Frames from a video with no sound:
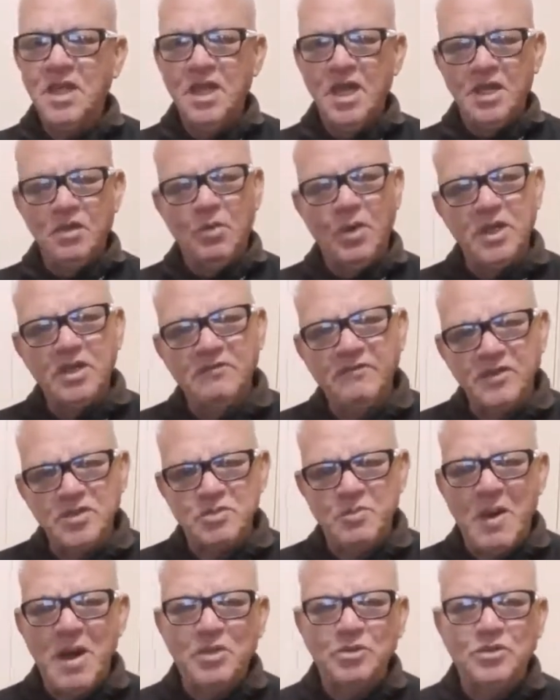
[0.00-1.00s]
And one of
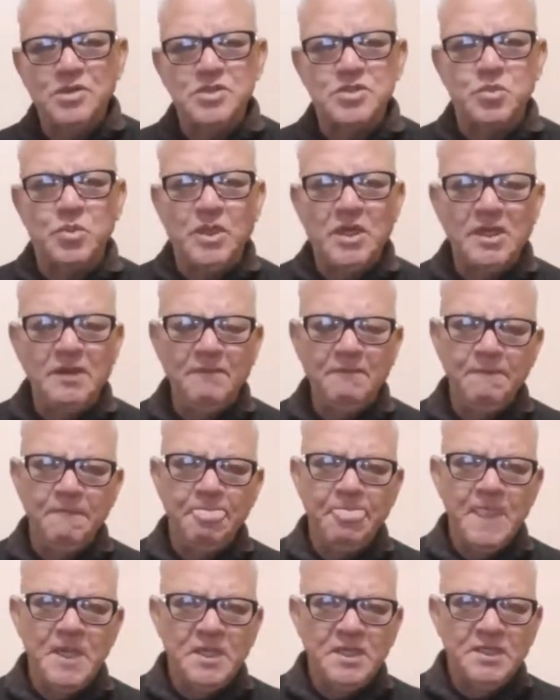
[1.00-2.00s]
those mountains were
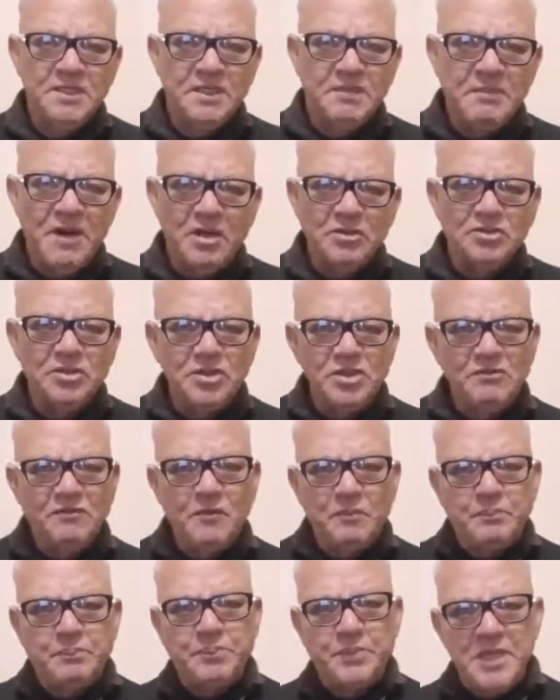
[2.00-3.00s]
the mountain of
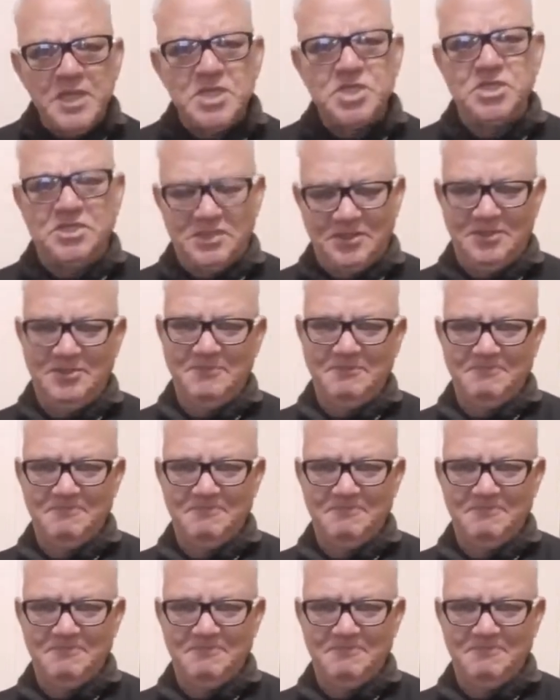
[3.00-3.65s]
oppression.